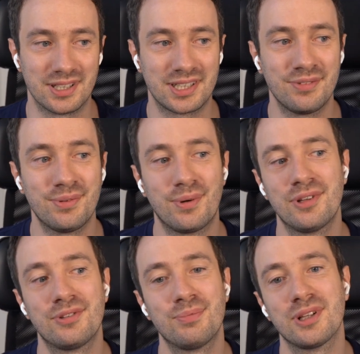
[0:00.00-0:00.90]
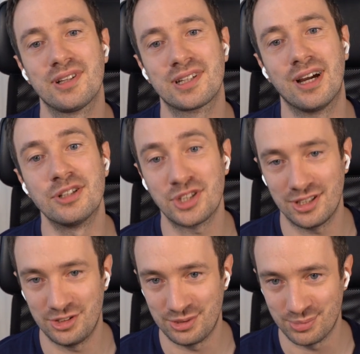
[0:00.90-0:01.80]
Like if we wanted to build like a
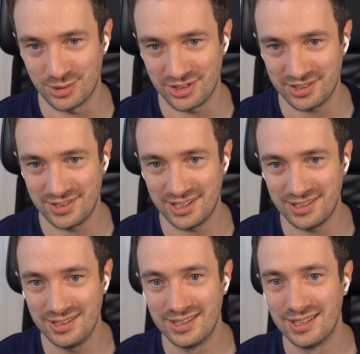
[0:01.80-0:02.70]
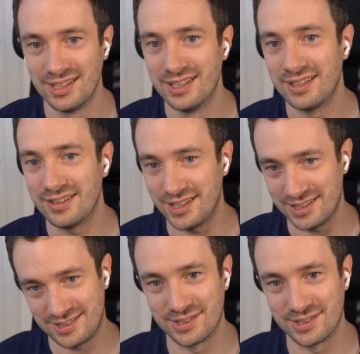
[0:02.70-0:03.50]
challenging project together, that's